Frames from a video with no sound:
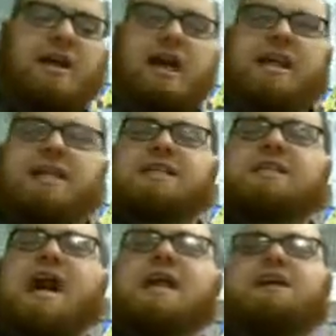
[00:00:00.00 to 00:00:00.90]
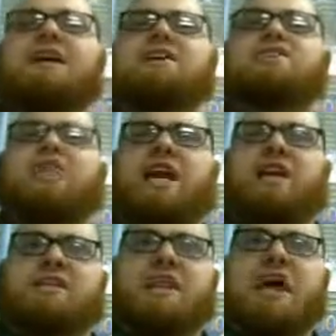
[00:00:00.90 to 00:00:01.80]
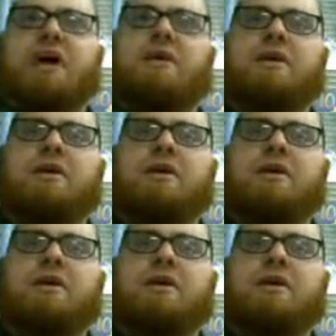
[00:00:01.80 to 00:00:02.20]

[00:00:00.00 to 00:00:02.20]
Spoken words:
And He does not let us chain us down.